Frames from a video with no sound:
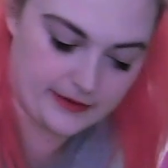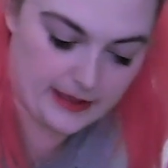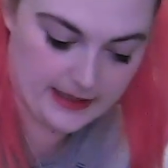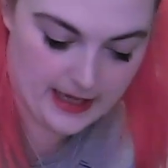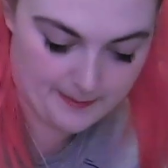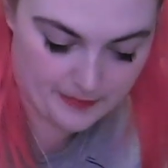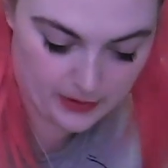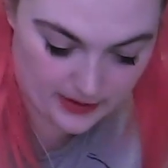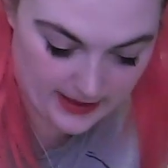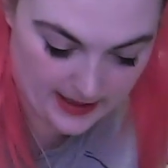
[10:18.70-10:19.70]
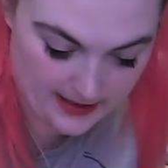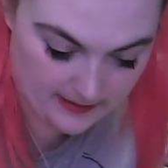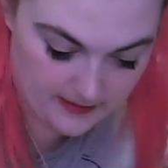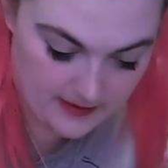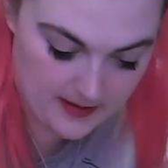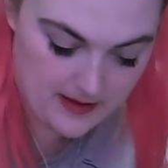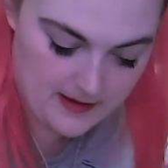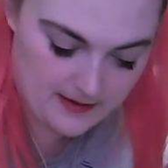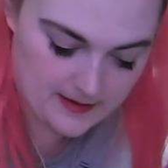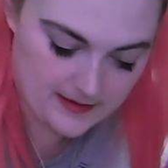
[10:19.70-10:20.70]
like, yep, gotta get it.
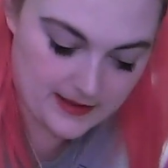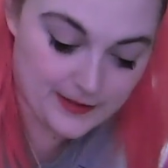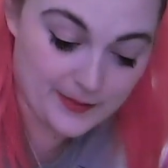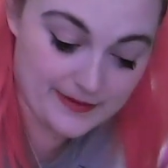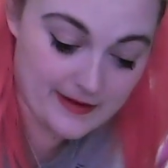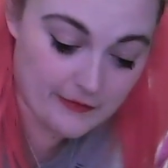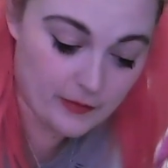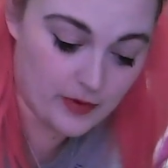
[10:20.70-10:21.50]
This one's a different one.